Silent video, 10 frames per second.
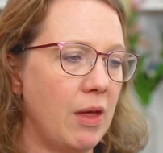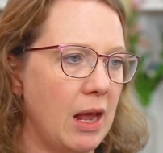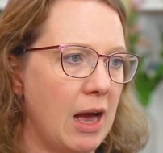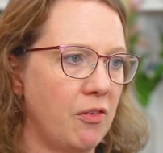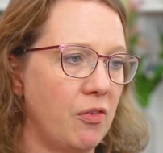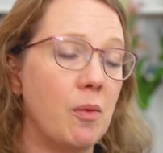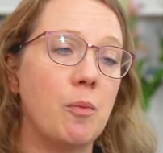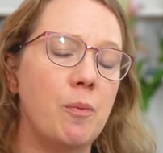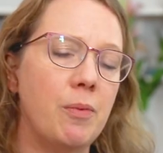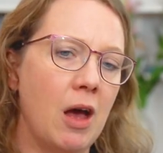they have
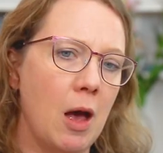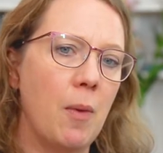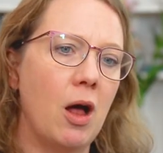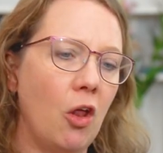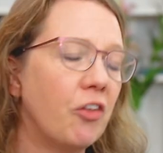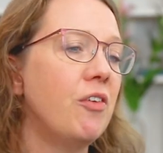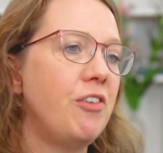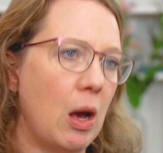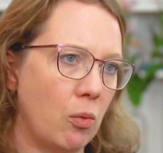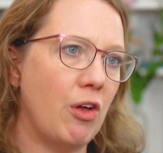a lot
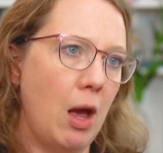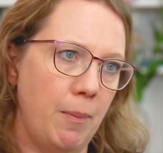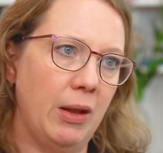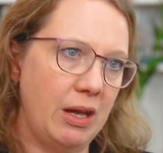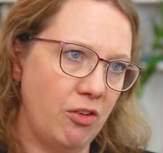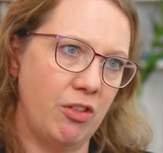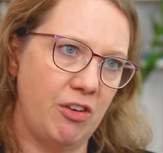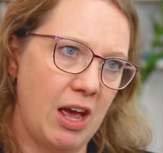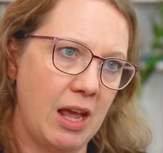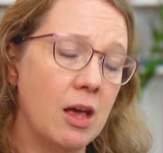of downtime built into
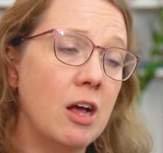the day